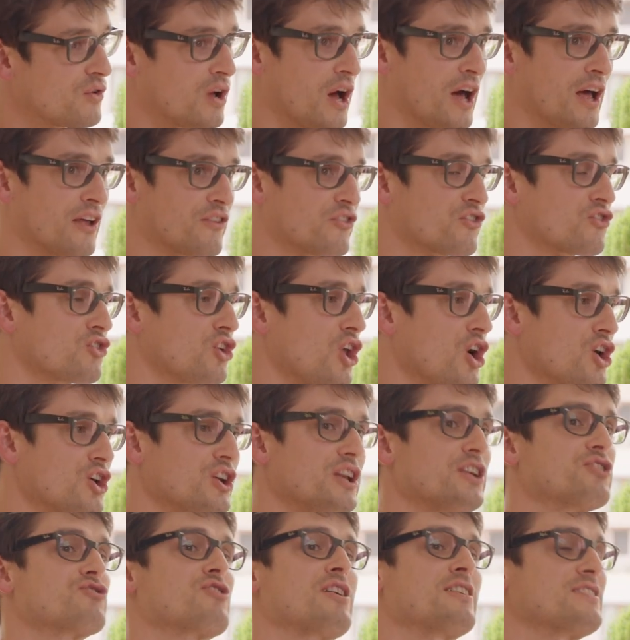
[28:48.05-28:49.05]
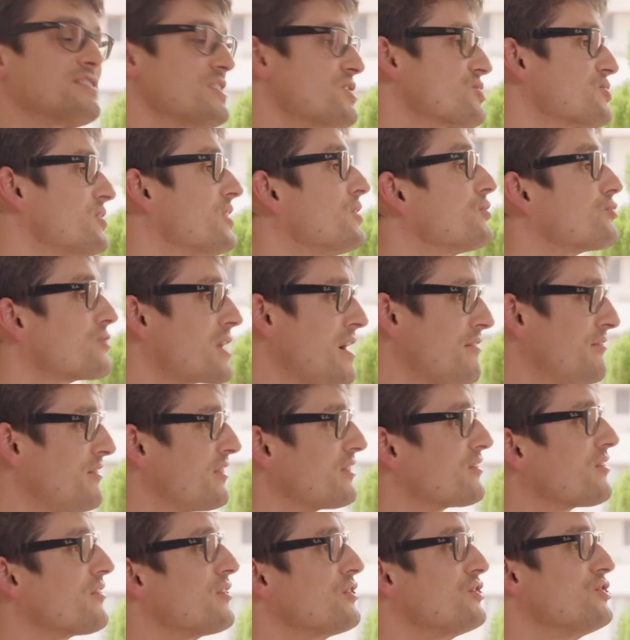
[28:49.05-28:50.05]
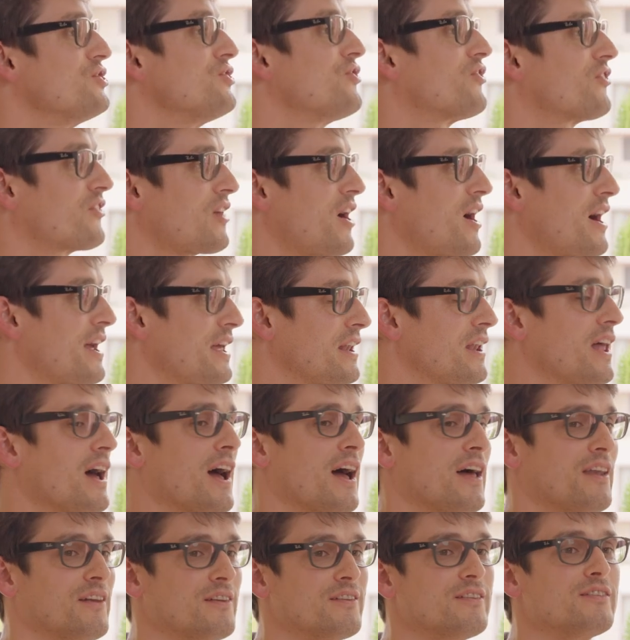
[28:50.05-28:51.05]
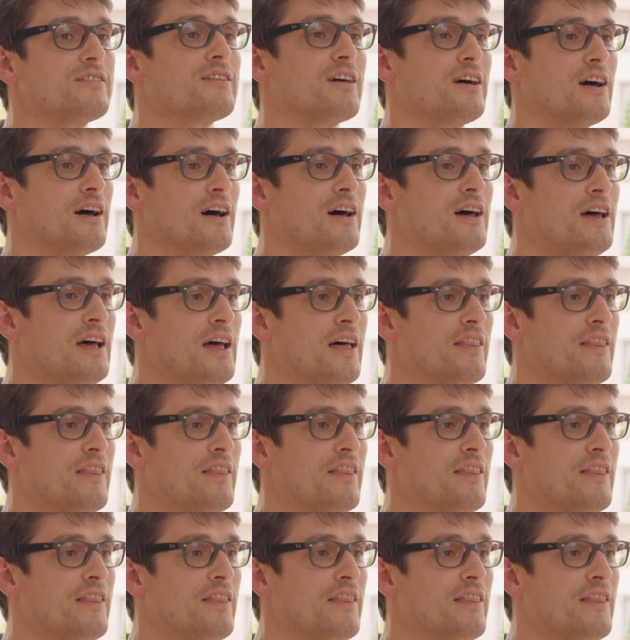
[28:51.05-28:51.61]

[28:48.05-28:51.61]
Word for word: uh, slowly transitioning traffic to the new site and uh,